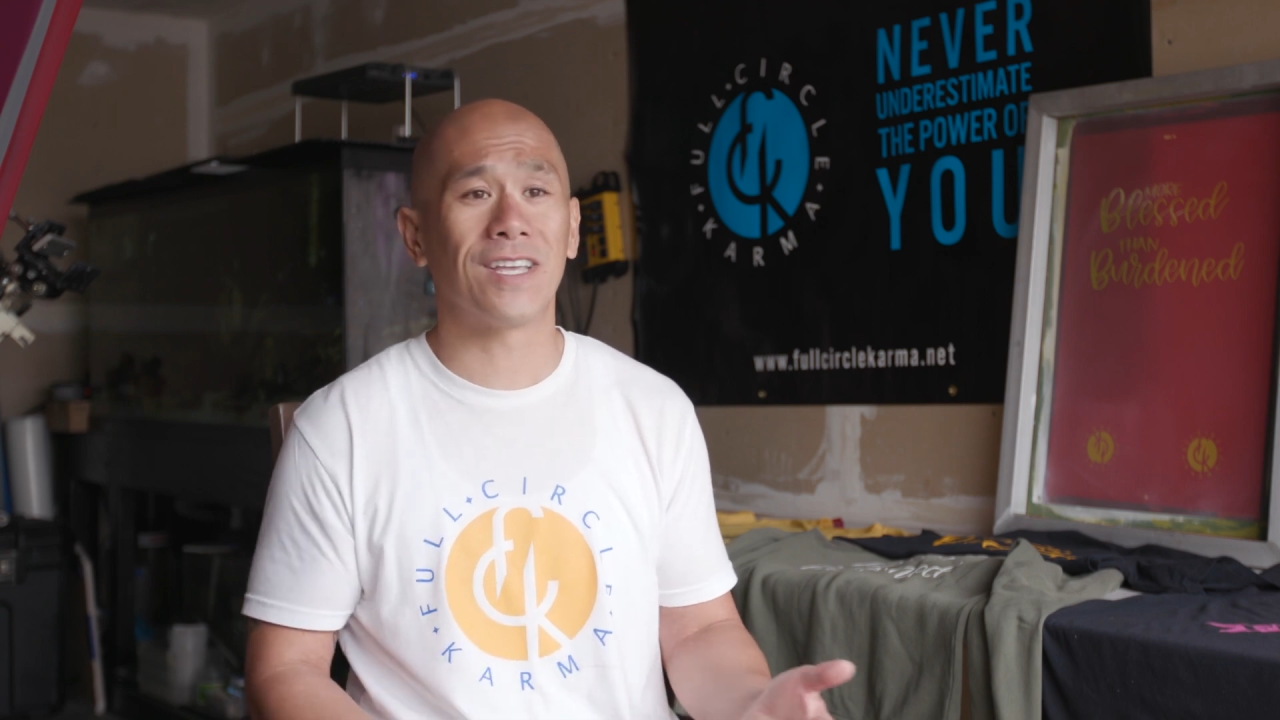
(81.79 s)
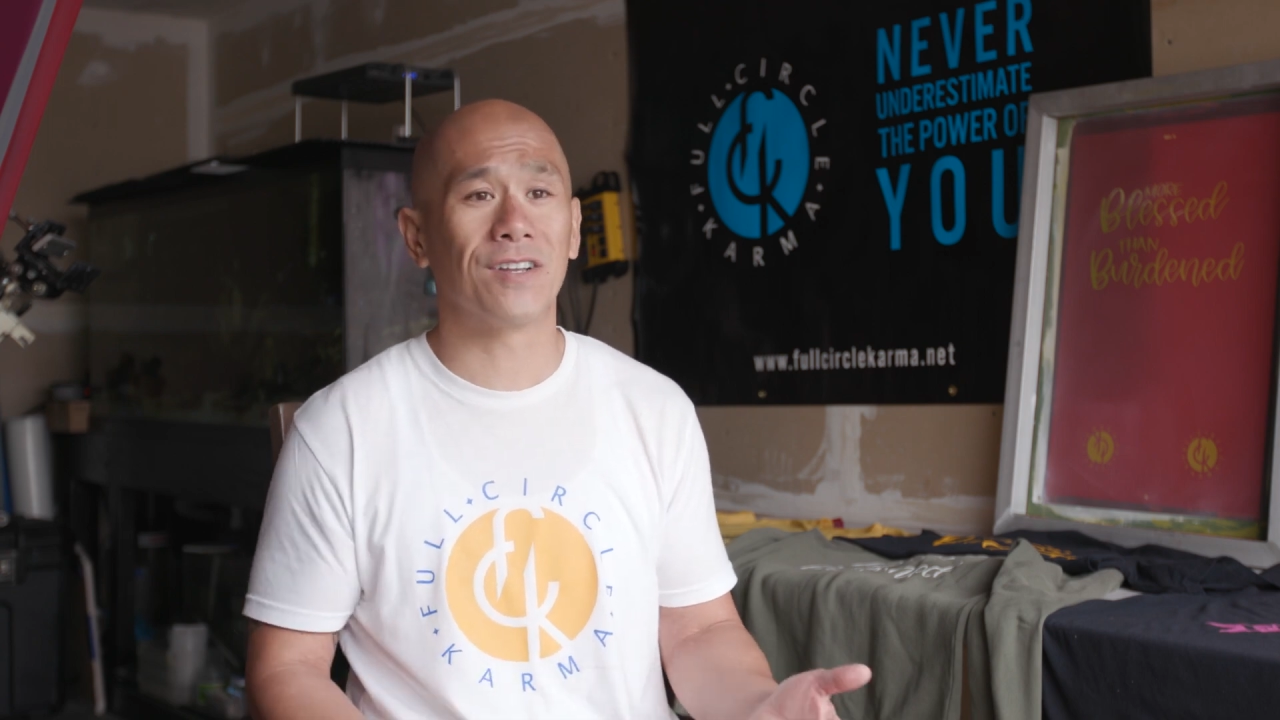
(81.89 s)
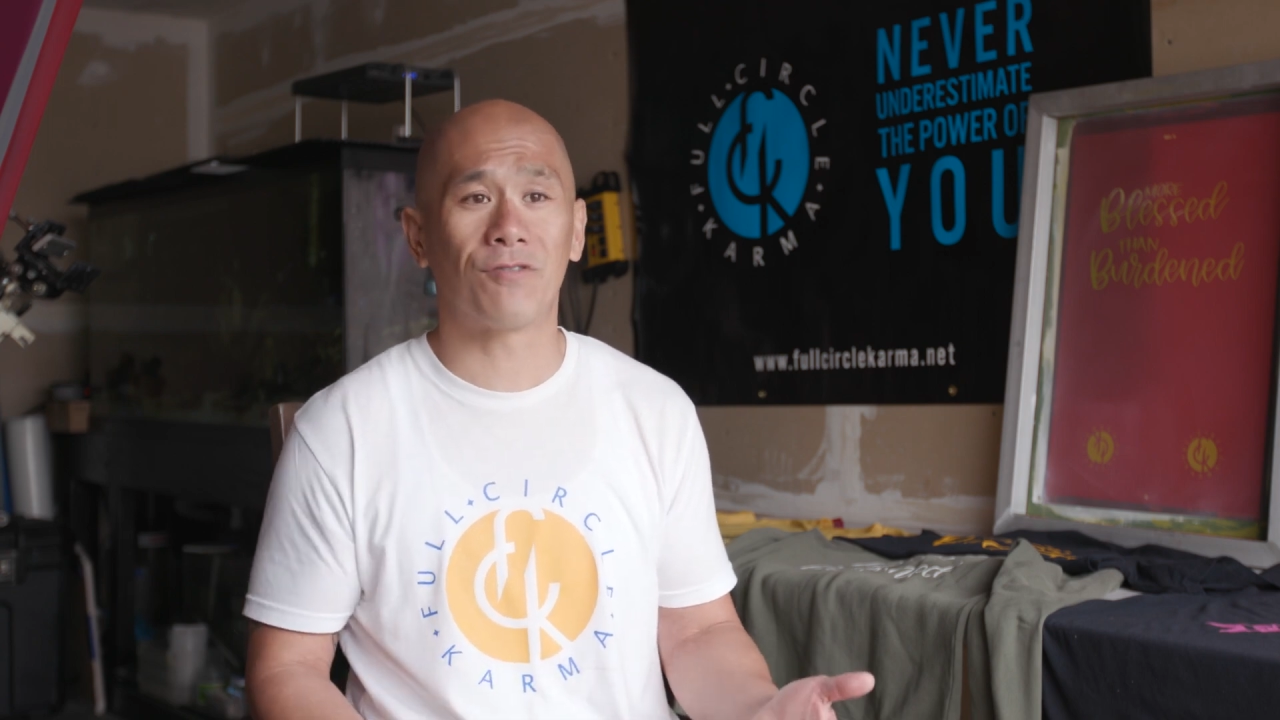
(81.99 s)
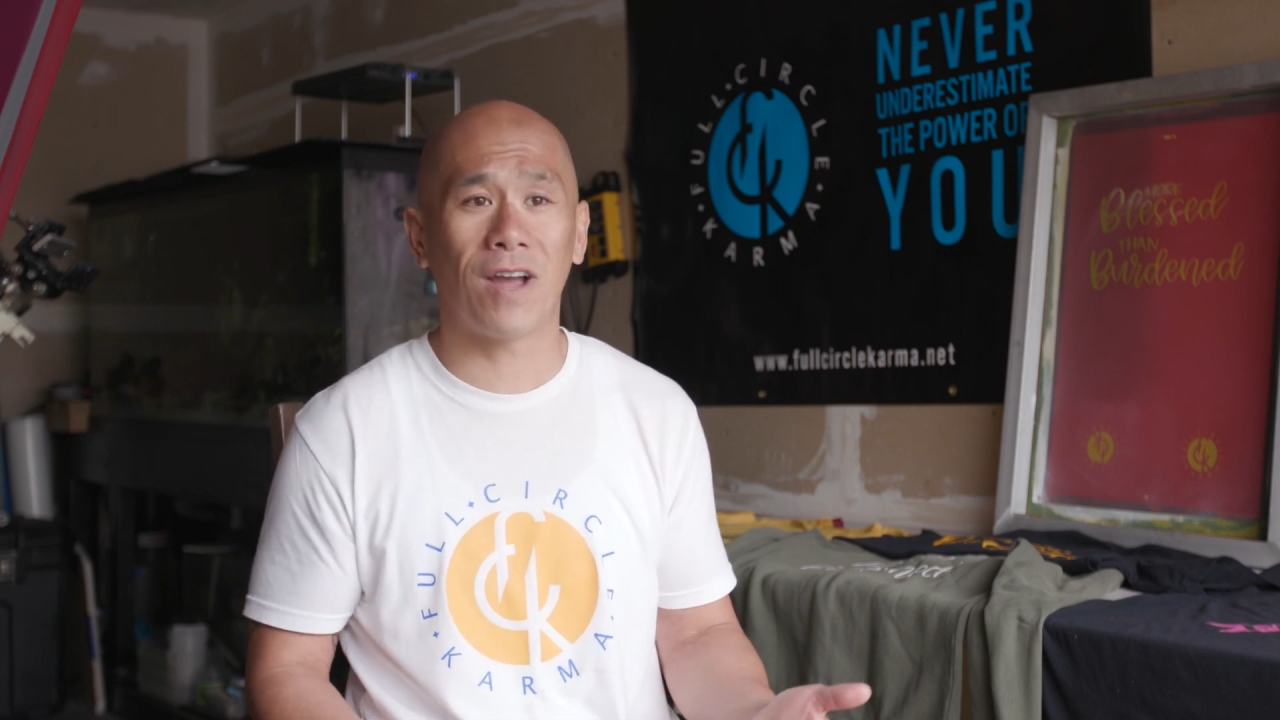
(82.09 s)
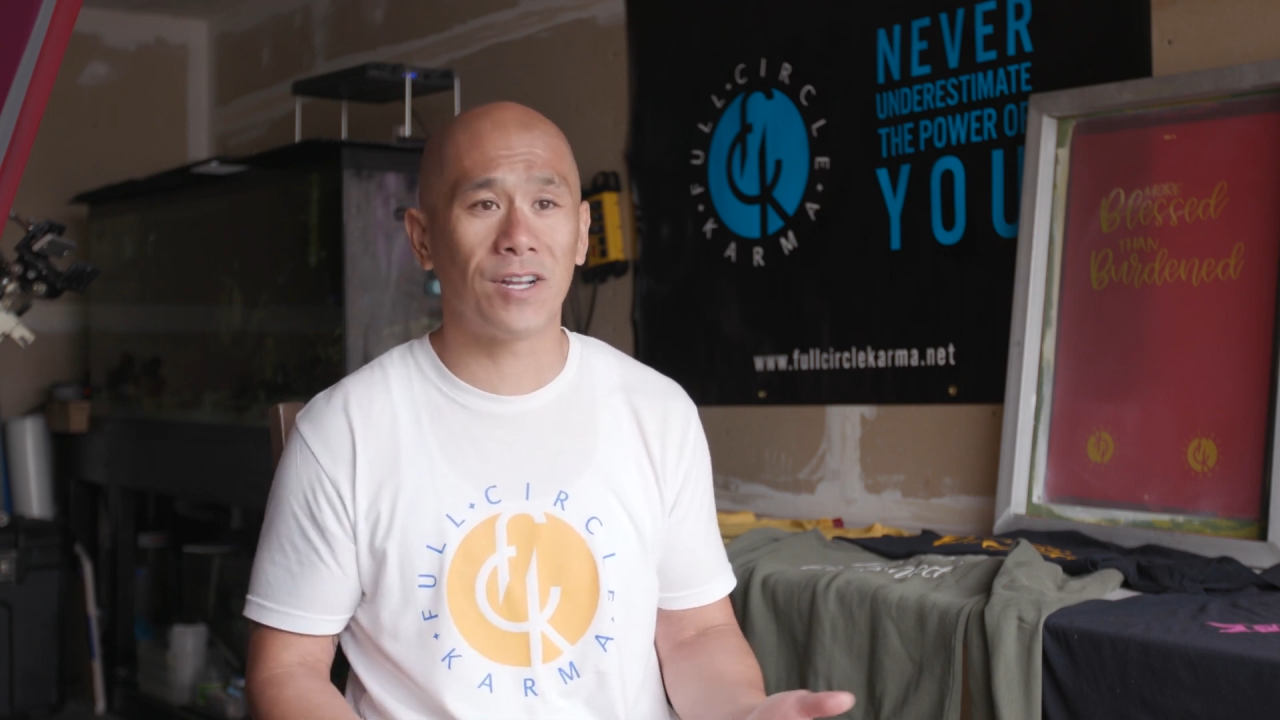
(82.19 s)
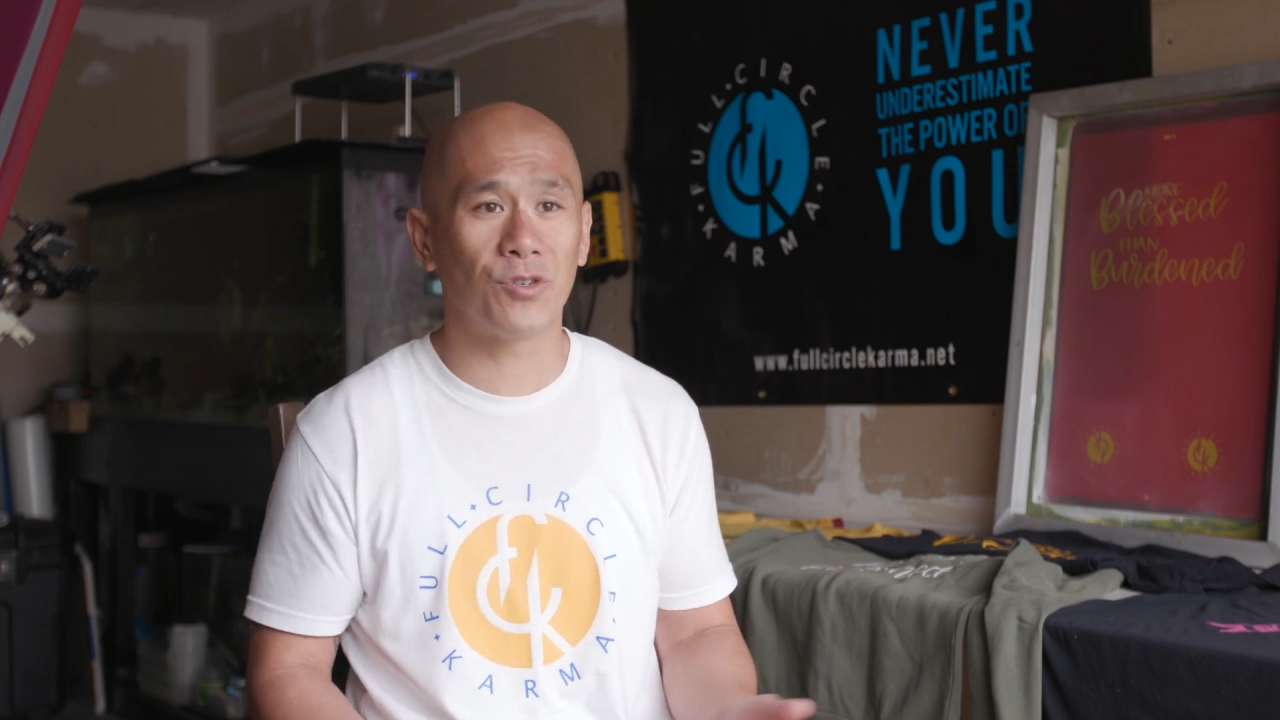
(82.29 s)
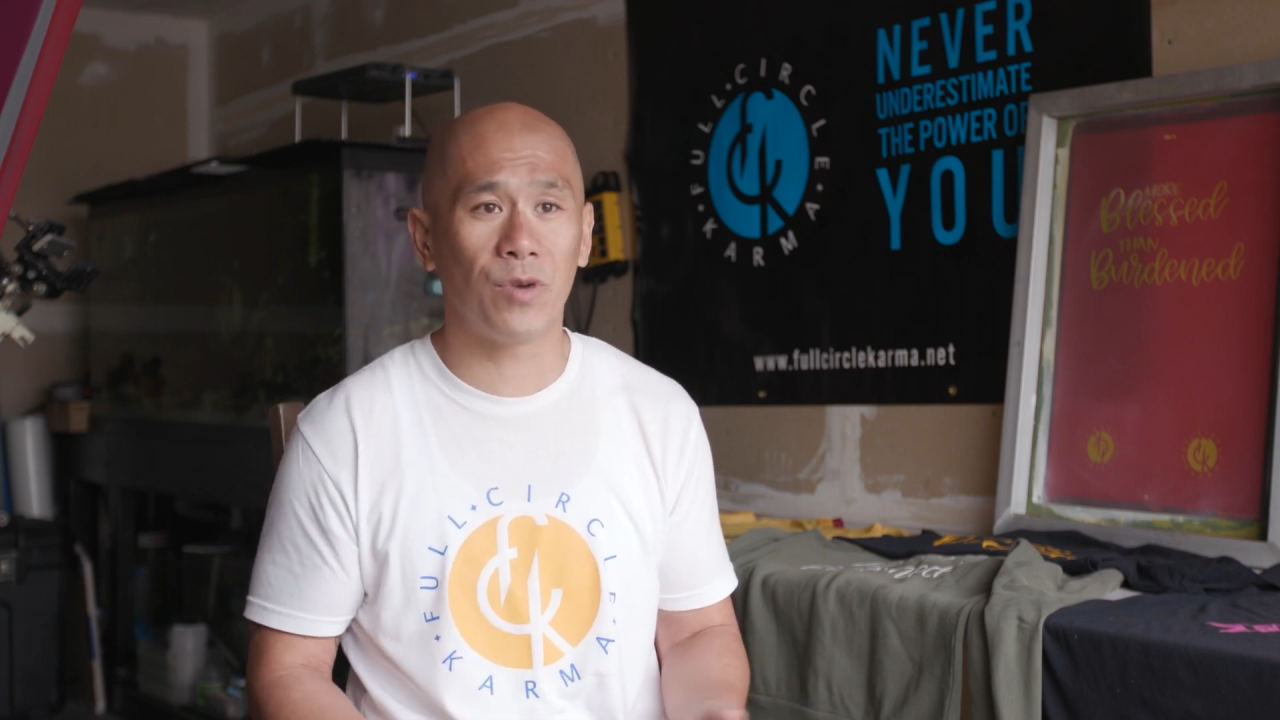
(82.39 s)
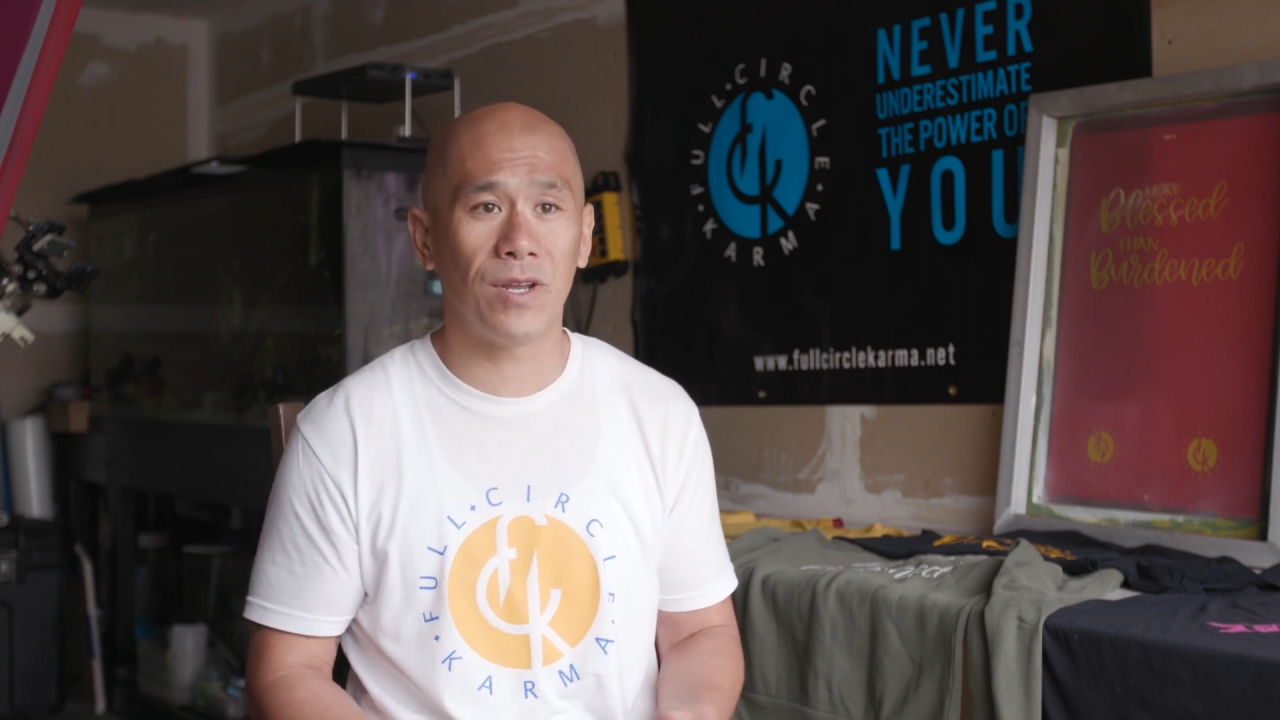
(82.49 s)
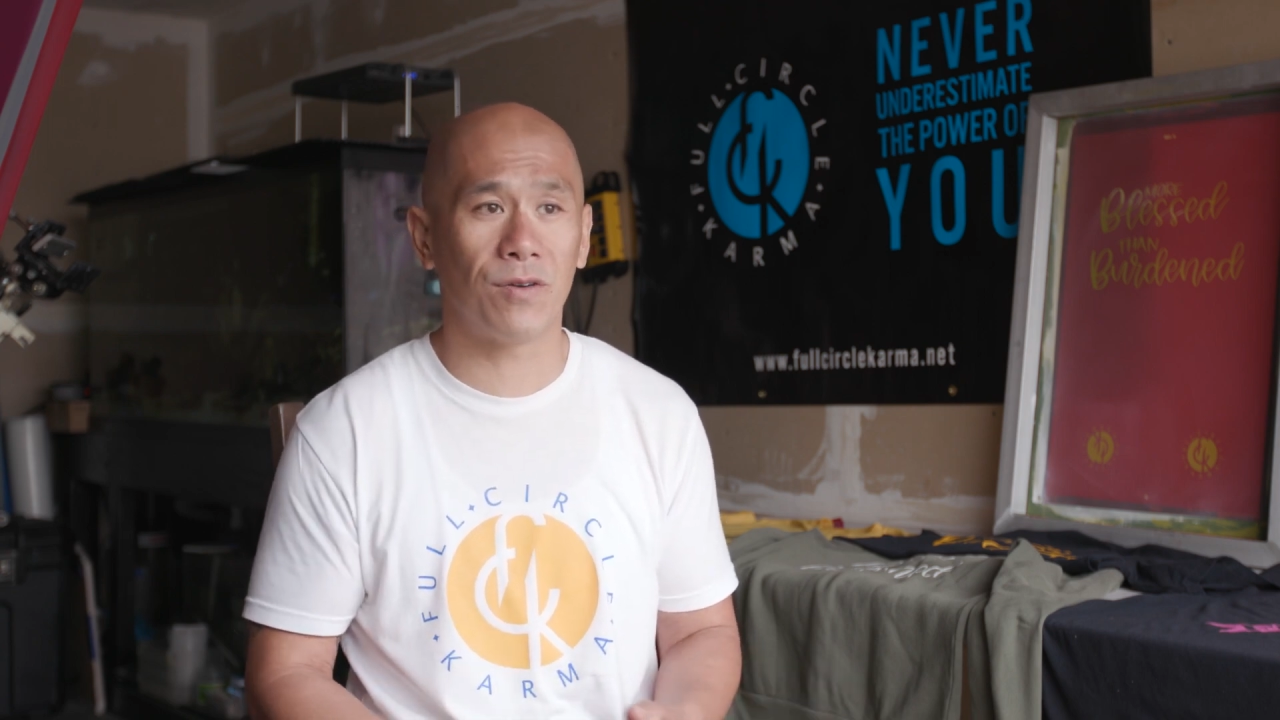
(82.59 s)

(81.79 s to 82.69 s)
can graduate